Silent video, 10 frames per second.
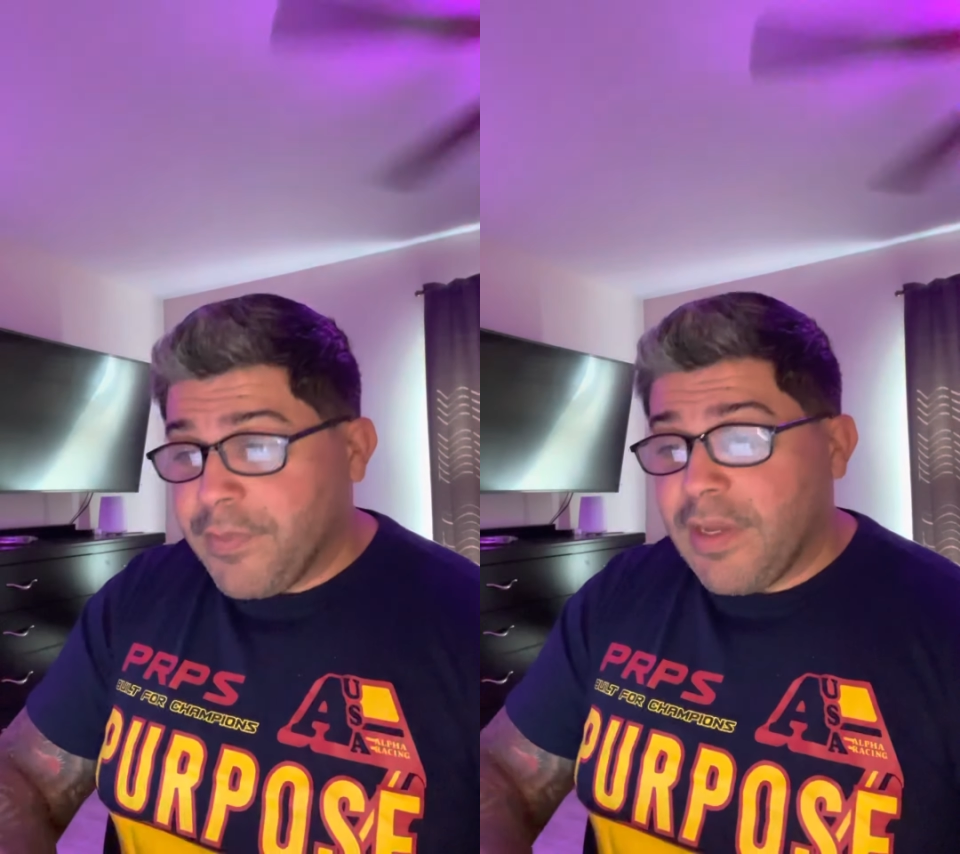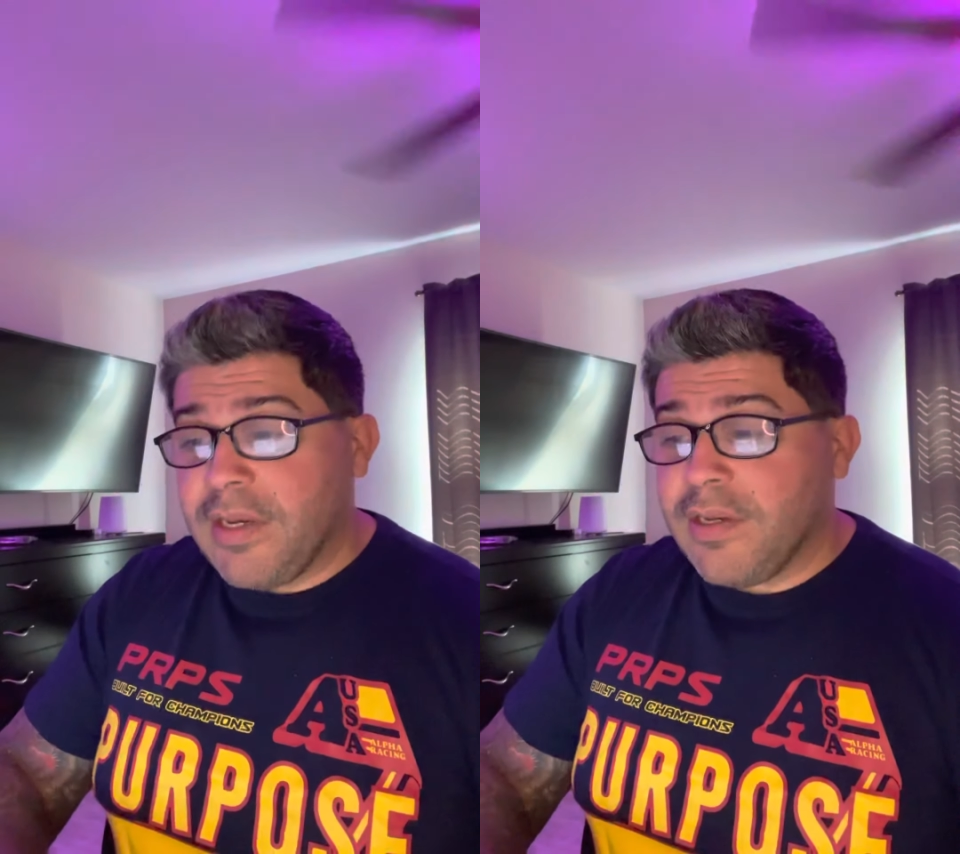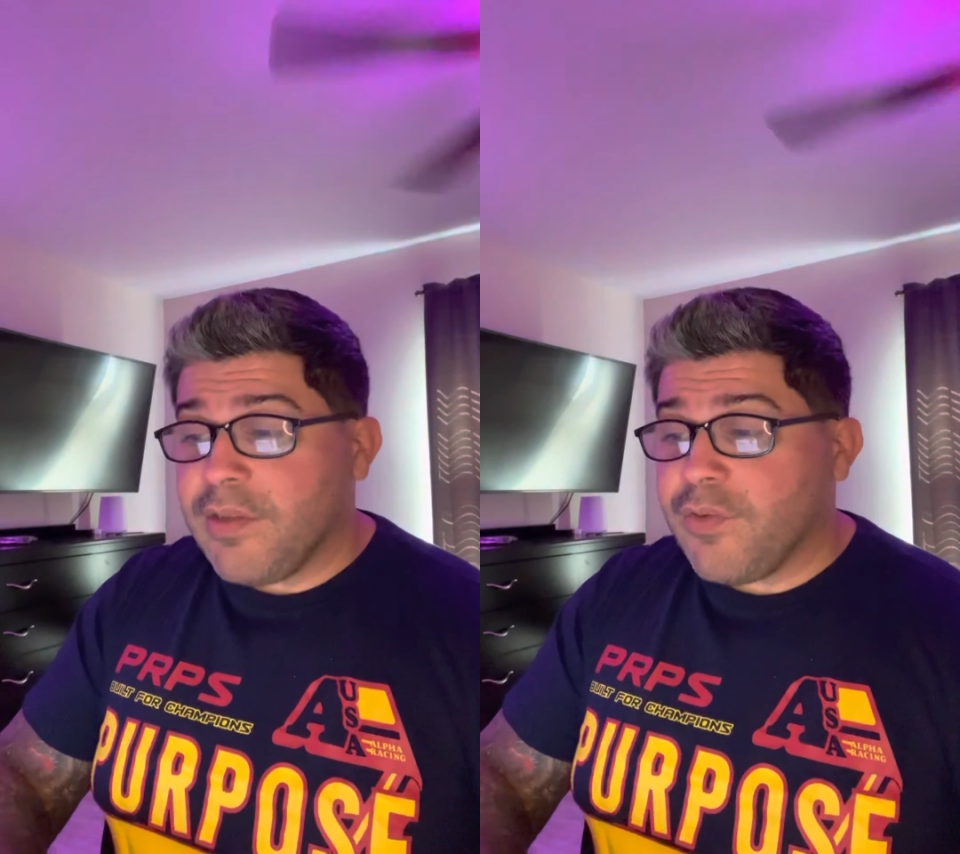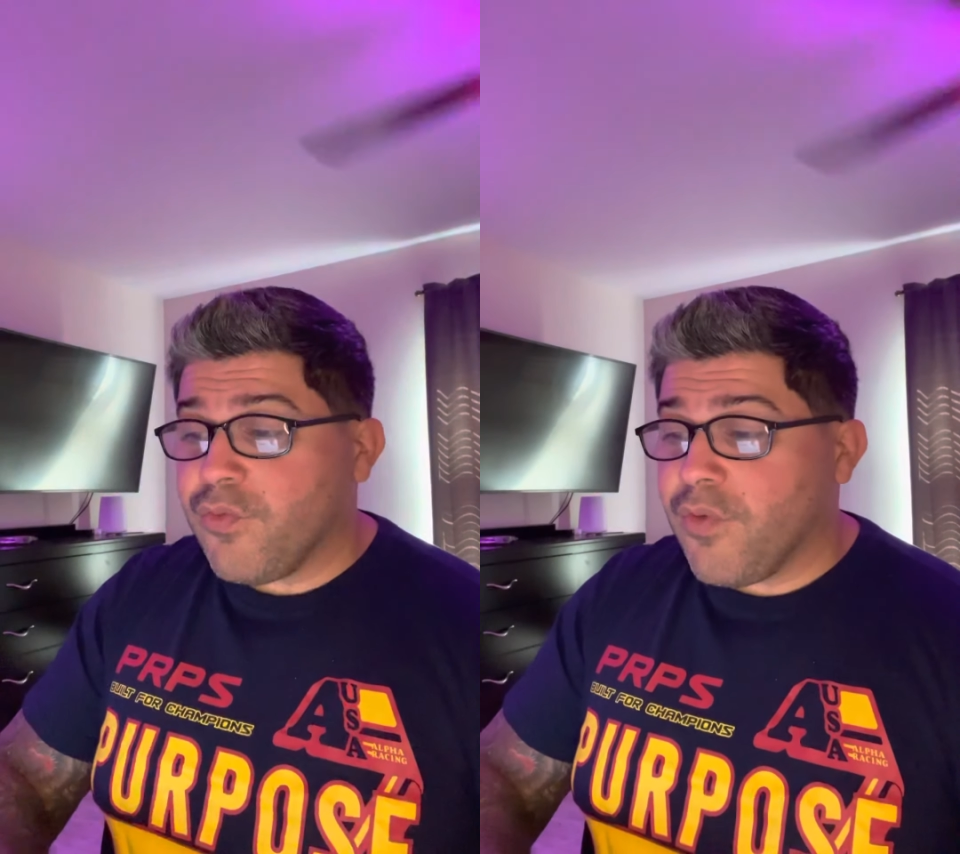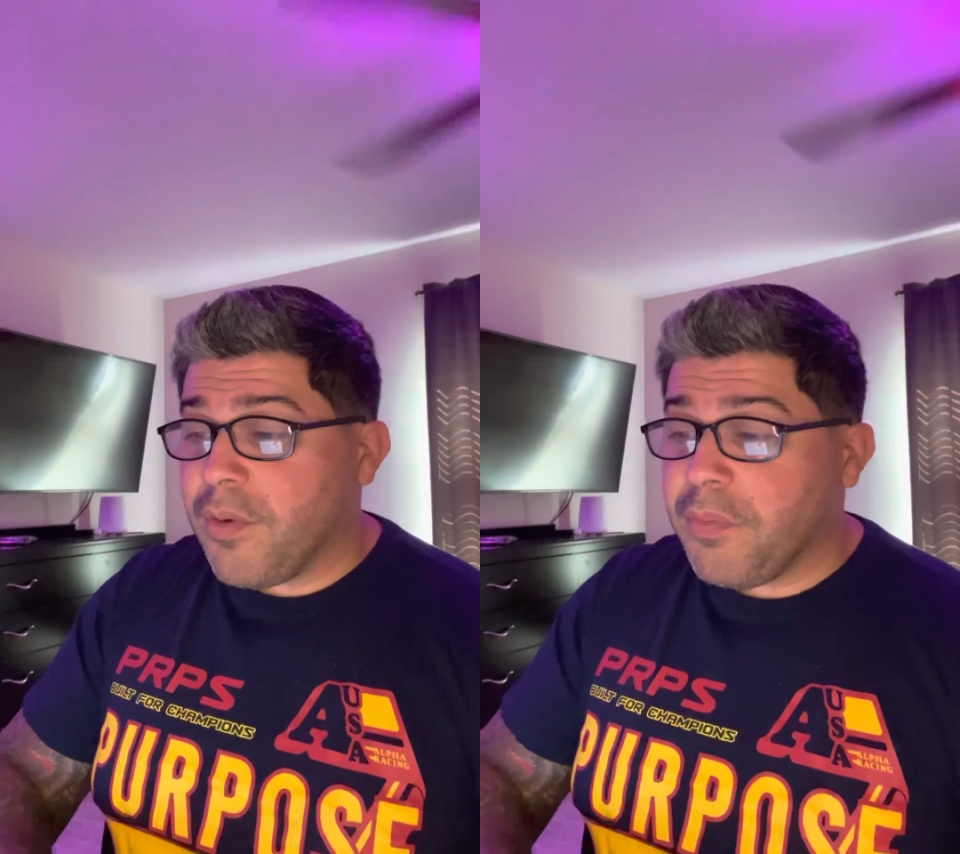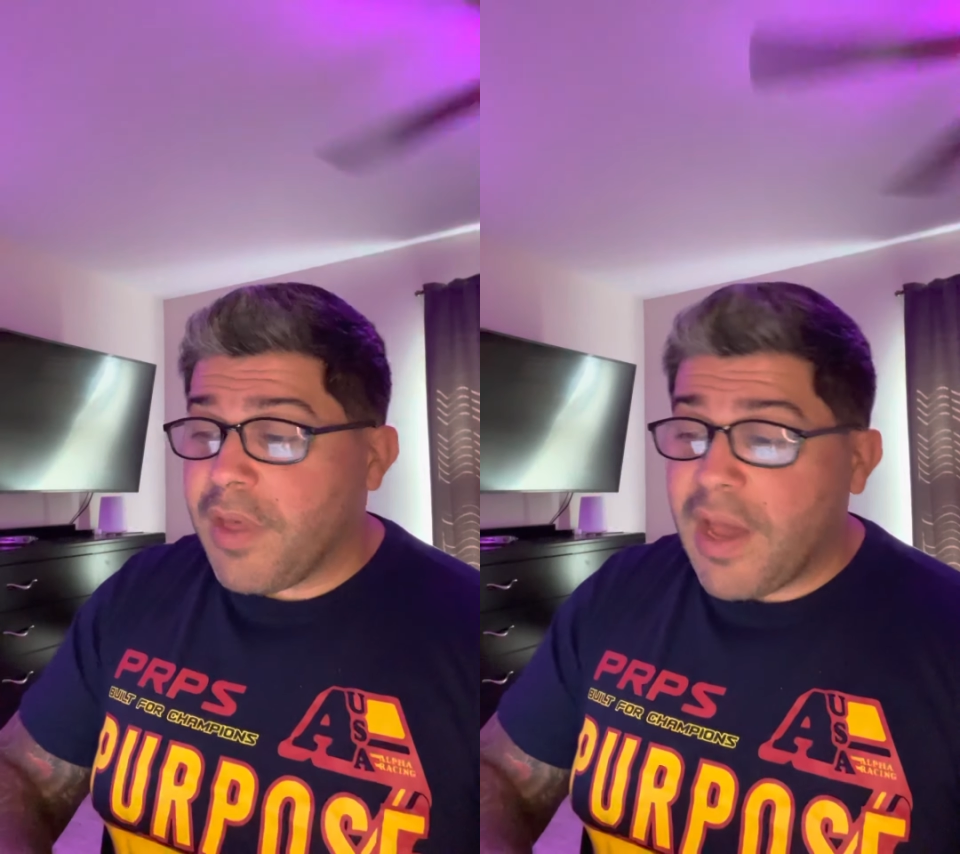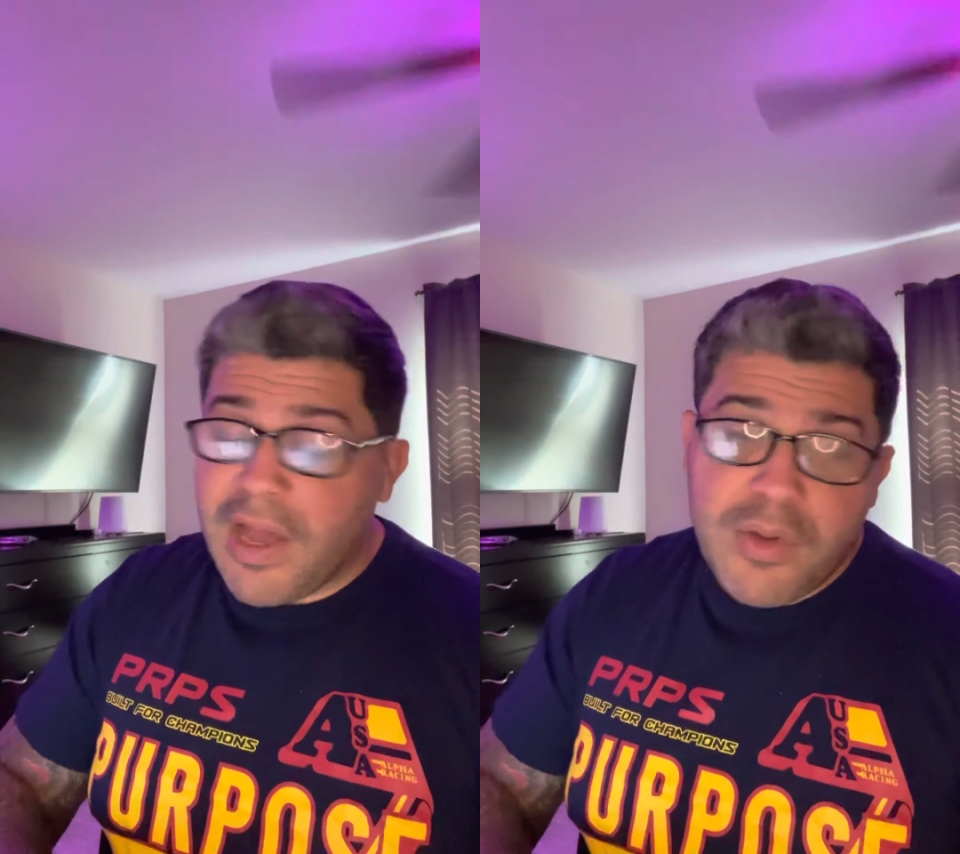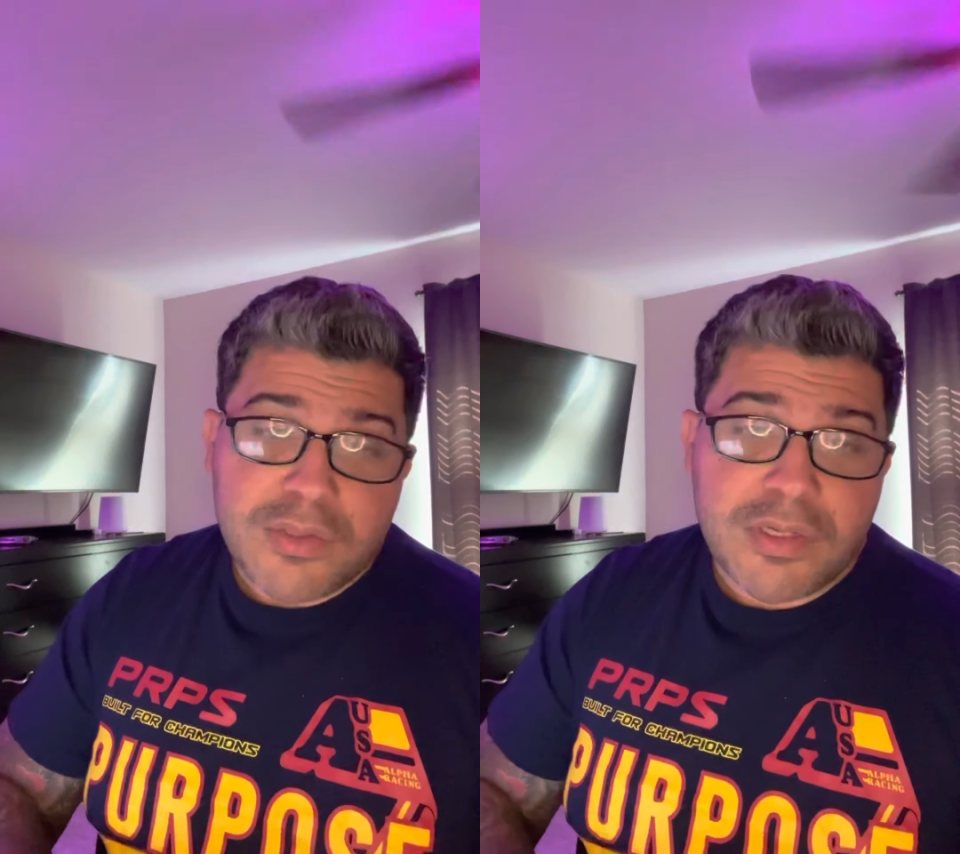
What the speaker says: and it is from the house